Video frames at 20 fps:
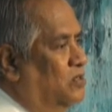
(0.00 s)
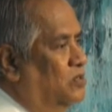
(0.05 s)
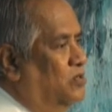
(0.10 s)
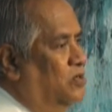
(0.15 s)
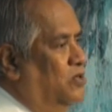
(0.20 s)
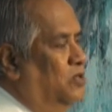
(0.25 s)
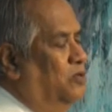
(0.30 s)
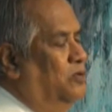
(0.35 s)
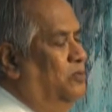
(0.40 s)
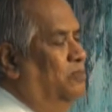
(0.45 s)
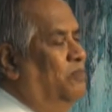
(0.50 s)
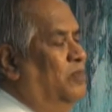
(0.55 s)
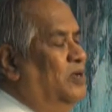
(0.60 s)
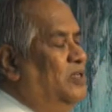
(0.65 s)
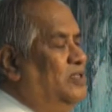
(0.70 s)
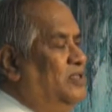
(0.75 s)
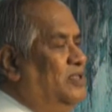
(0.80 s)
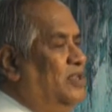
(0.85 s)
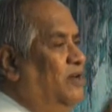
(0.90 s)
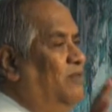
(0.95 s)
So you
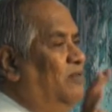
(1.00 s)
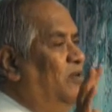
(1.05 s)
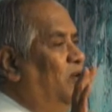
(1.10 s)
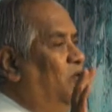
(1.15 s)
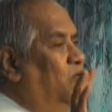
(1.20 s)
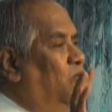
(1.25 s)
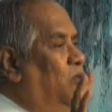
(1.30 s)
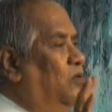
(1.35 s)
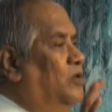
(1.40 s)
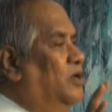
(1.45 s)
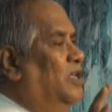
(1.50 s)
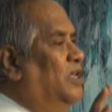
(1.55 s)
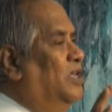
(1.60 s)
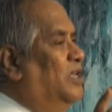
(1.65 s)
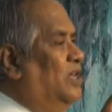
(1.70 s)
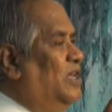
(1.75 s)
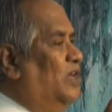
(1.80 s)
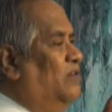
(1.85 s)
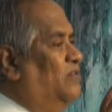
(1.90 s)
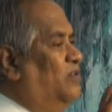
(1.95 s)
must have a
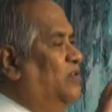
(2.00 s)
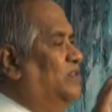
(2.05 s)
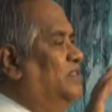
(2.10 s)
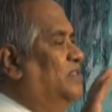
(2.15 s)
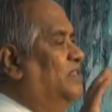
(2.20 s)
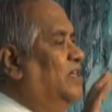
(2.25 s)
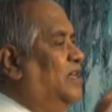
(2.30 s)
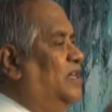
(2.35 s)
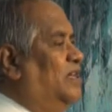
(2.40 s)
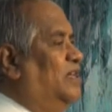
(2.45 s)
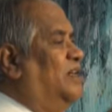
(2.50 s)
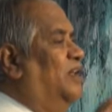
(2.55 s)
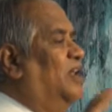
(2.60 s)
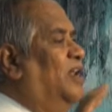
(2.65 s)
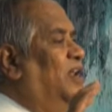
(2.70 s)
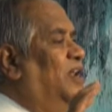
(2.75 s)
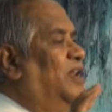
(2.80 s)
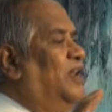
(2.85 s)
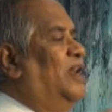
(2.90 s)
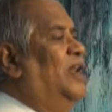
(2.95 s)
holy life, a
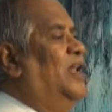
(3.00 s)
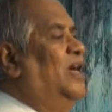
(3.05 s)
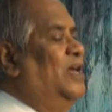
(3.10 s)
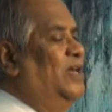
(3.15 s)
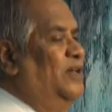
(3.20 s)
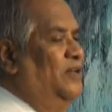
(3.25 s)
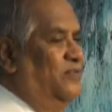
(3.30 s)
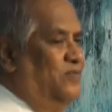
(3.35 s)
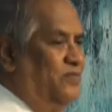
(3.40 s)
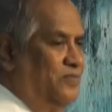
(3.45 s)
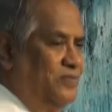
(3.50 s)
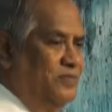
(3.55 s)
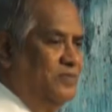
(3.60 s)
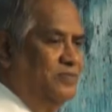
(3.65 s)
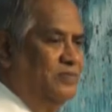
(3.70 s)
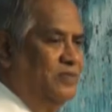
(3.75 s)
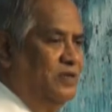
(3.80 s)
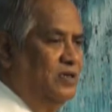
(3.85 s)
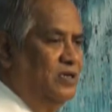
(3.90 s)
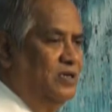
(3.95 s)
sacred life,
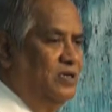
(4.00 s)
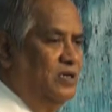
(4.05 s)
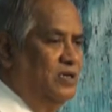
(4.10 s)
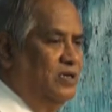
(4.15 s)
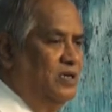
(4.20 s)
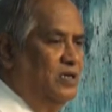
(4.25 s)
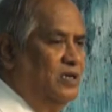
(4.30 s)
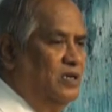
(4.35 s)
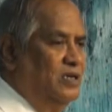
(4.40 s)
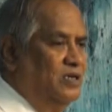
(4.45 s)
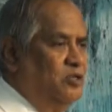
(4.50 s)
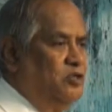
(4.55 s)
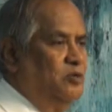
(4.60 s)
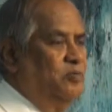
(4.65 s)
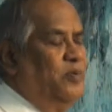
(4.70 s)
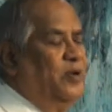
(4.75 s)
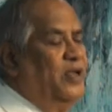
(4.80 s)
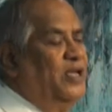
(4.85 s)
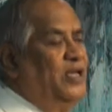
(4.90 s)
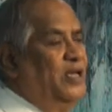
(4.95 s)

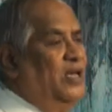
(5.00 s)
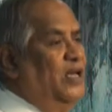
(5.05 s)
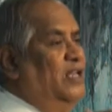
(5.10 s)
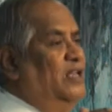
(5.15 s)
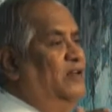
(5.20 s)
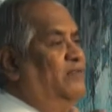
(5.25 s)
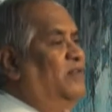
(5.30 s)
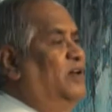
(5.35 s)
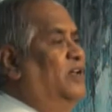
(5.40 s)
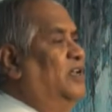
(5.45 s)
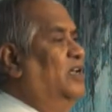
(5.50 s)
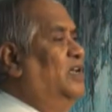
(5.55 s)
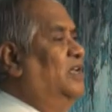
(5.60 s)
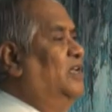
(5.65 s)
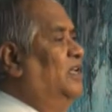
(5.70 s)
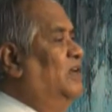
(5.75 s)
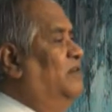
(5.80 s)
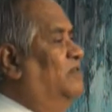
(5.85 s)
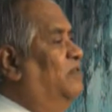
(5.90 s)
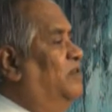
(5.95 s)
to pray anywhere
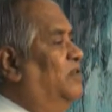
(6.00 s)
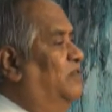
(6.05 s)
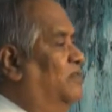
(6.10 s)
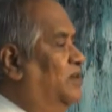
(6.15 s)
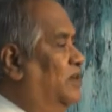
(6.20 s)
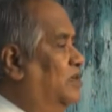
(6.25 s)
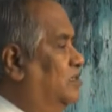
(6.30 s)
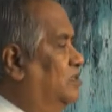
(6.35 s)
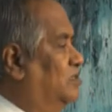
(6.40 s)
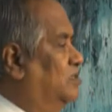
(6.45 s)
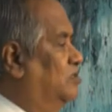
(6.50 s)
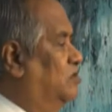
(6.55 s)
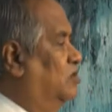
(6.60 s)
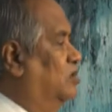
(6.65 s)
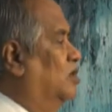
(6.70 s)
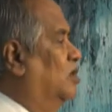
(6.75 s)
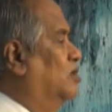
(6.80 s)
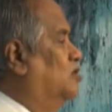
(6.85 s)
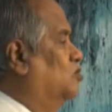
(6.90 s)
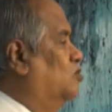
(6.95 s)
and everywhere.
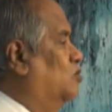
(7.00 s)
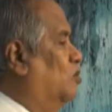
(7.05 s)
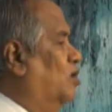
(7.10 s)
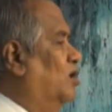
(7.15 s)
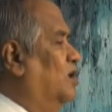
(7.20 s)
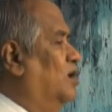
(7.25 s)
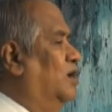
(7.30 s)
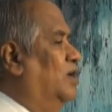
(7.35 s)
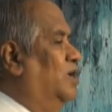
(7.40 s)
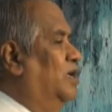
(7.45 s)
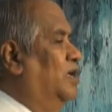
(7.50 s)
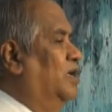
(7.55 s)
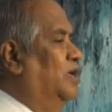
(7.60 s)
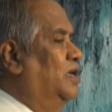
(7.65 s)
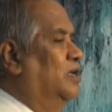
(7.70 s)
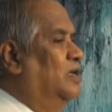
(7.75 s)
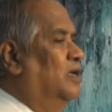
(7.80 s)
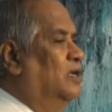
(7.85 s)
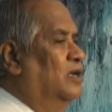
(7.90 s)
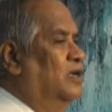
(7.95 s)
You got
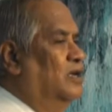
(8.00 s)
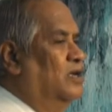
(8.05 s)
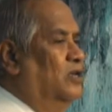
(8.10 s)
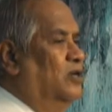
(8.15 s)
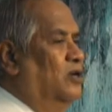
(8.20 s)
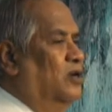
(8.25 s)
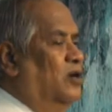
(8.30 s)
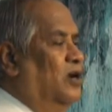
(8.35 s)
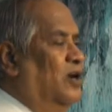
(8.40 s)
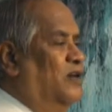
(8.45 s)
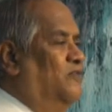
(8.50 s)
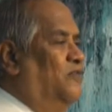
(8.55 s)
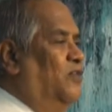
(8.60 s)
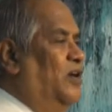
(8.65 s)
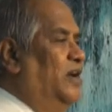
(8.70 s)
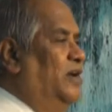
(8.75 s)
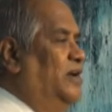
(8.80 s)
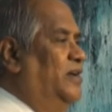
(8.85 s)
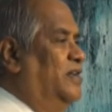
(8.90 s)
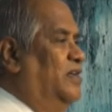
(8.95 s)
quarreling, you got
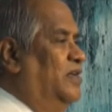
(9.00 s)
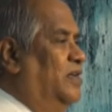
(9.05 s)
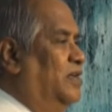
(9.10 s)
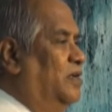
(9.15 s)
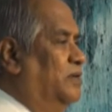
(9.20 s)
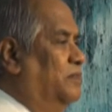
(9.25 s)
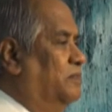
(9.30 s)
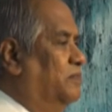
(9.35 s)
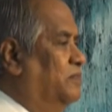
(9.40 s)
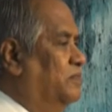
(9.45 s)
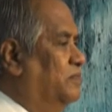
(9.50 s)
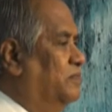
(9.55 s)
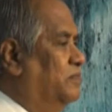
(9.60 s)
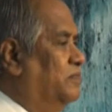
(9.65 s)
fighting.